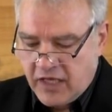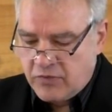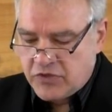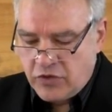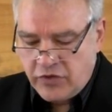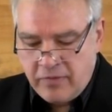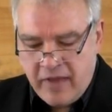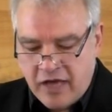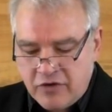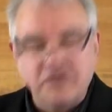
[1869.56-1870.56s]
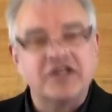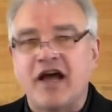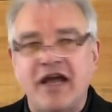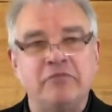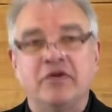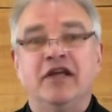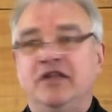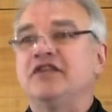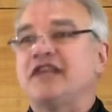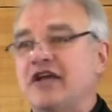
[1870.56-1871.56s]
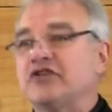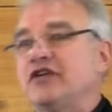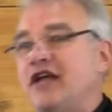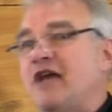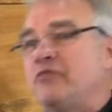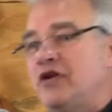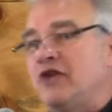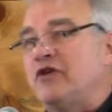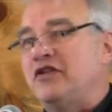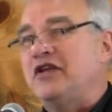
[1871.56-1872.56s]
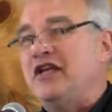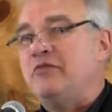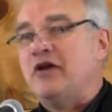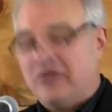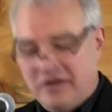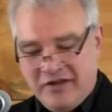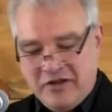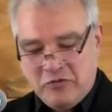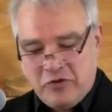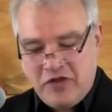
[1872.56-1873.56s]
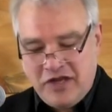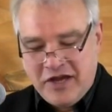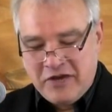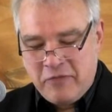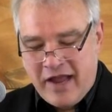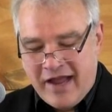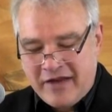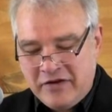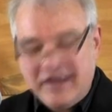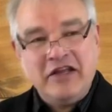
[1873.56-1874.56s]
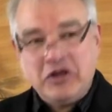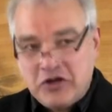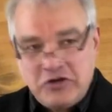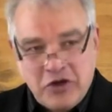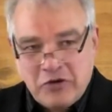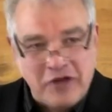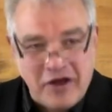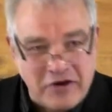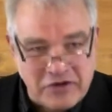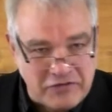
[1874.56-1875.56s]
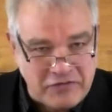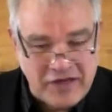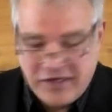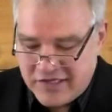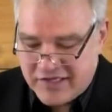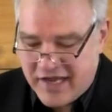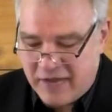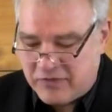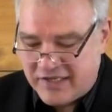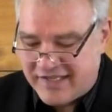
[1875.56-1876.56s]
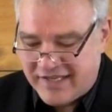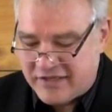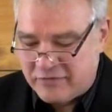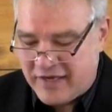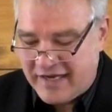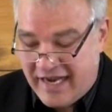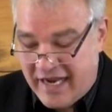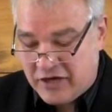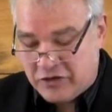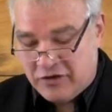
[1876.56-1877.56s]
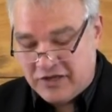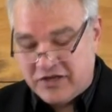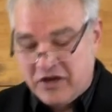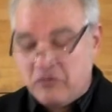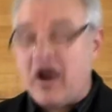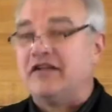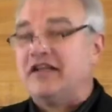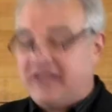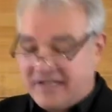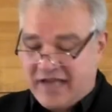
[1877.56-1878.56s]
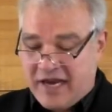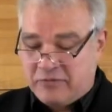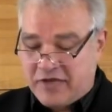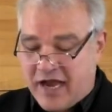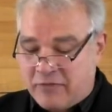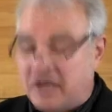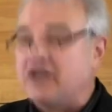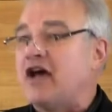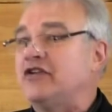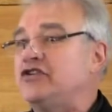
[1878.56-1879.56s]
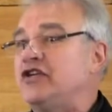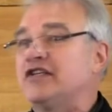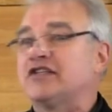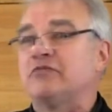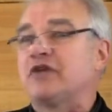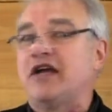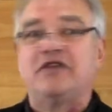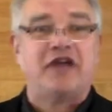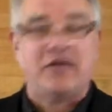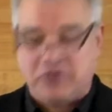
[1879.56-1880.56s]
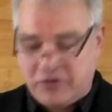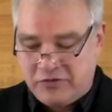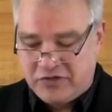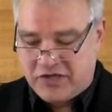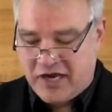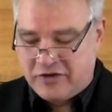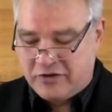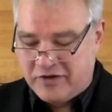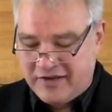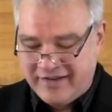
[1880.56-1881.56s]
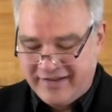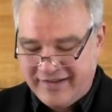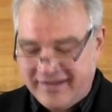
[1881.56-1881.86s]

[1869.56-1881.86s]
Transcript: And it was only a matter of time, and this actually happened, I read the email, where the young man could no longer defend his skepticism and ignorance while at the same time acknowledging some kind of absolute standard.